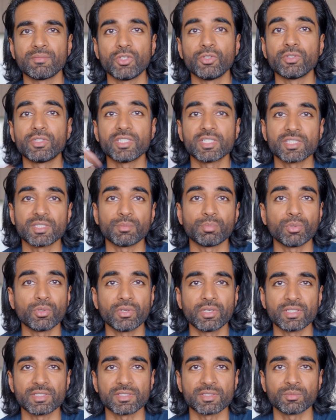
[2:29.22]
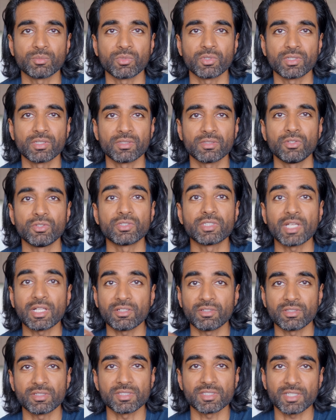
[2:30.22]
you disappoint someone, you
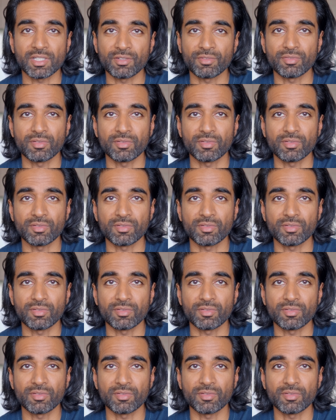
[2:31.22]
tell yourself